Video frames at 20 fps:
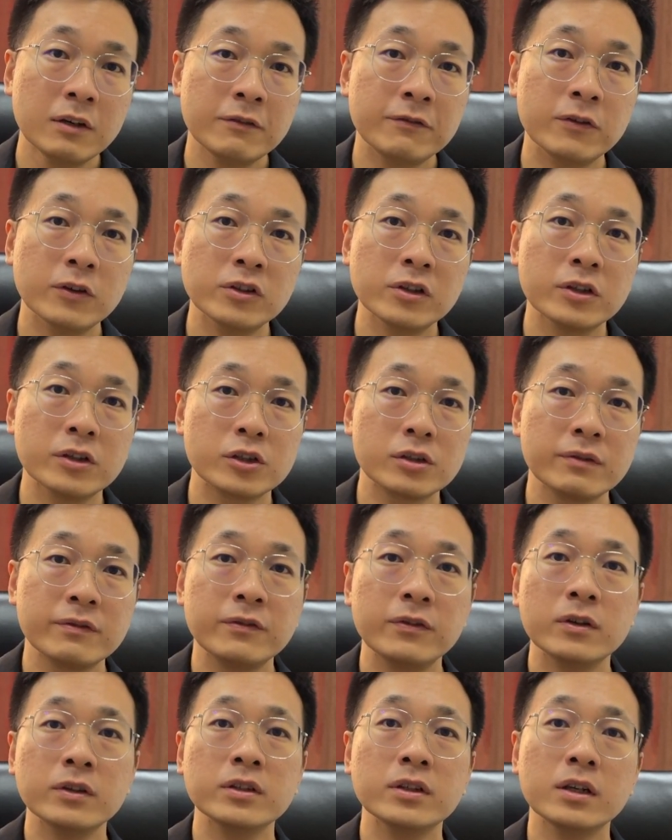for
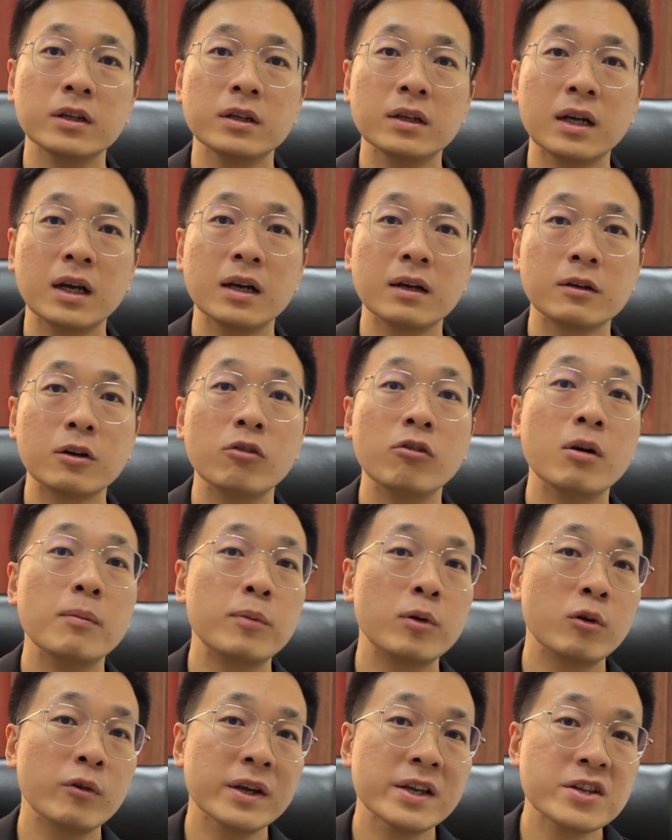the
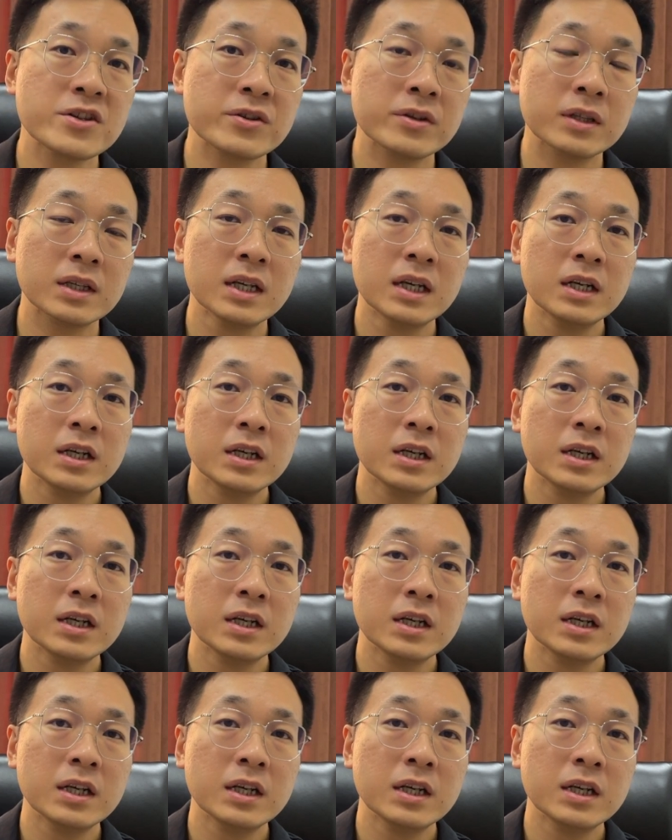cooperation.